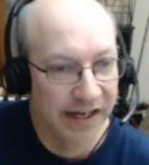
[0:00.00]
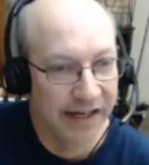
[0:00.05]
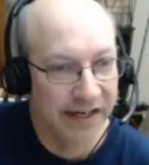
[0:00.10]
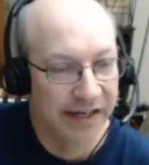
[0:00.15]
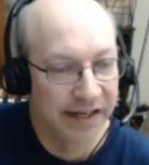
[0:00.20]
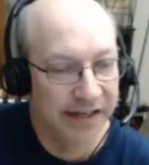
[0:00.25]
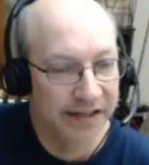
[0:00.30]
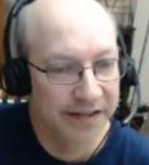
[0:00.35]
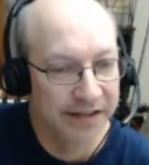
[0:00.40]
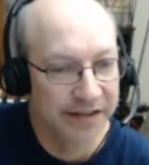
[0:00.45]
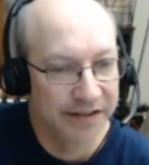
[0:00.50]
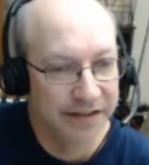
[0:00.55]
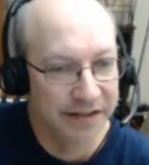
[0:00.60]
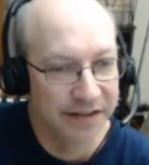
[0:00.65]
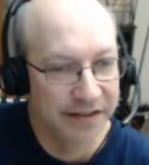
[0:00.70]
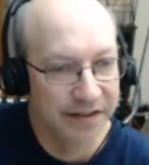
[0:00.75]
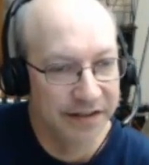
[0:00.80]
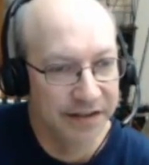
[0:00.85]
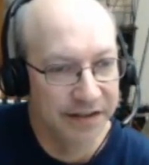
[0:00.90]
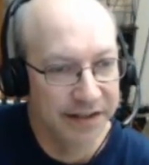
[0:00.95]
and
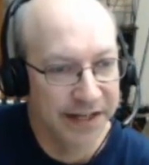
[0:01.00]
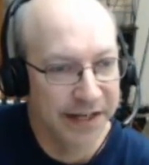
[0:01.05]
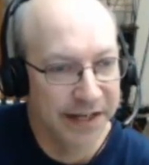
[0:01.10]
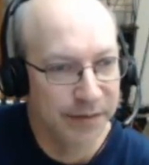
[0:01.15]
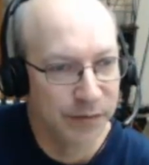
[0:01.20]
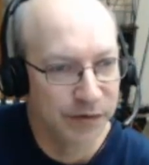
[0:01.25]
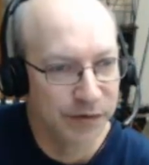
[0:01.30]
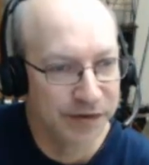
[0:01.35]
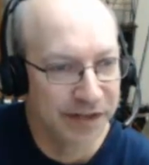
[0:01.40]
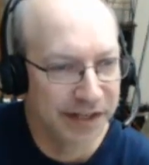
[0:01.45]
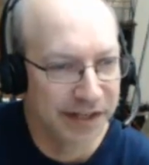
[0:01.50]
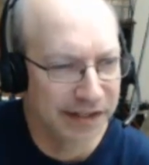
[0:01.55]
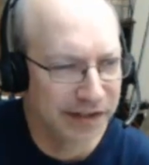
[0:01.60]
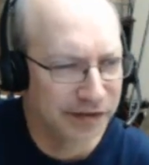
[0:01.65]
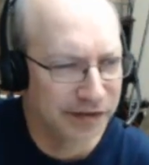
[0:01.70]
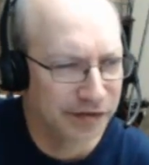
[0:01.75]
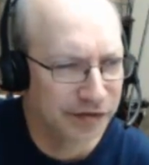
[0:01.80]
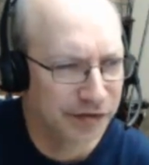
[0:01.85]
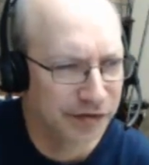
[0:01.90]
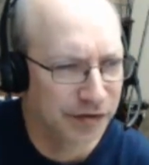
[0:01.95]
the game was not
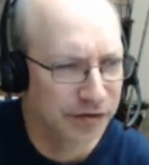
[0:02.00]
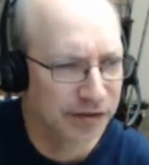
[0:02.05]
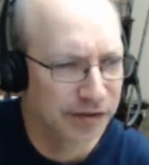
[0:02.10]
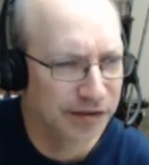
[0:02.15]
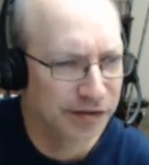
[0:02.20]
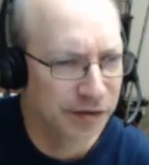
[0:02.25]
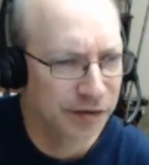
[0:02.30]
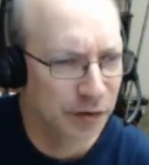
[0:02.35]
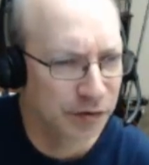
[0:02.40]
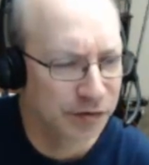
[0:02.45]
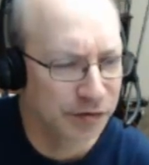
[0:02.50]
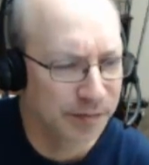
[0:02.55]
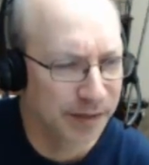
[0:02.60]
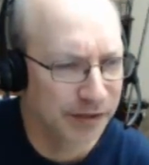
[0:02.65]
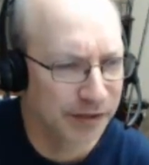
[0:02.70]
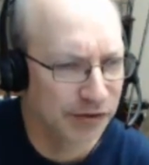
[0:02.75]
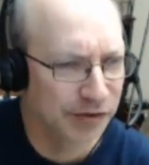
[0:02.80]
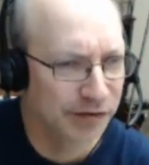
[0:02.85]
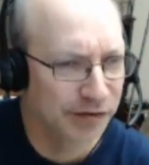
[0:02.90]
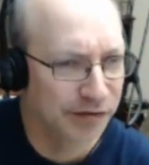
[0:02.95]
necessarily so
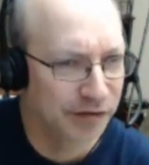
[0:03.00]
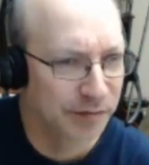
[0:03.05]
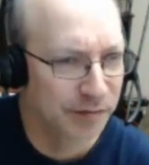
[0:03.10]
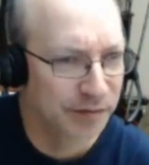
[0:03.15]
special